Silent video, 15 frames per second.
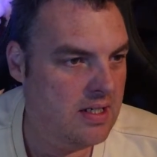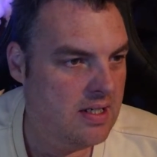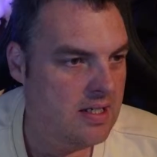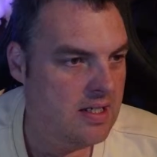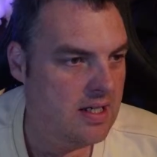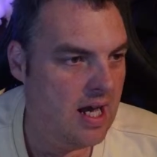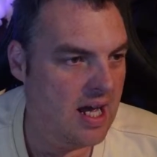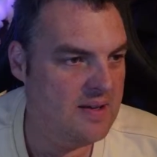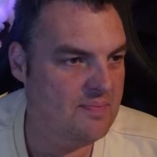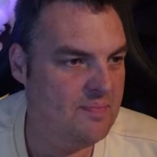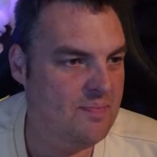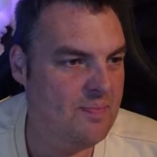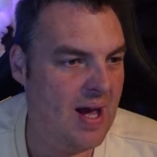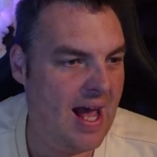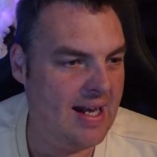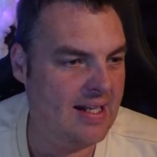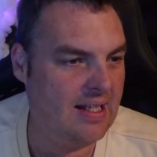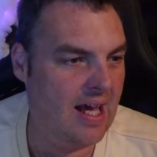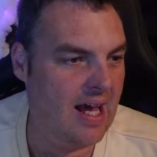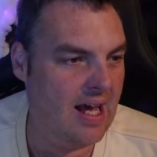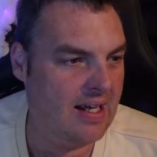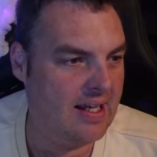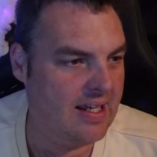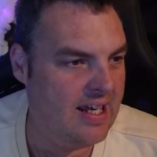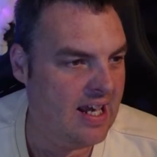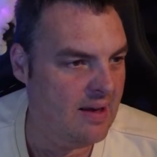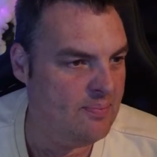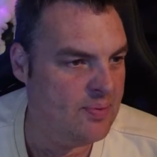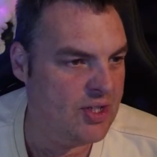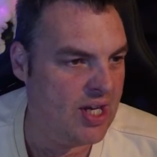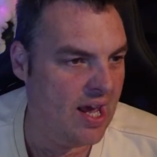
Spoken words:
And Pedler gives it.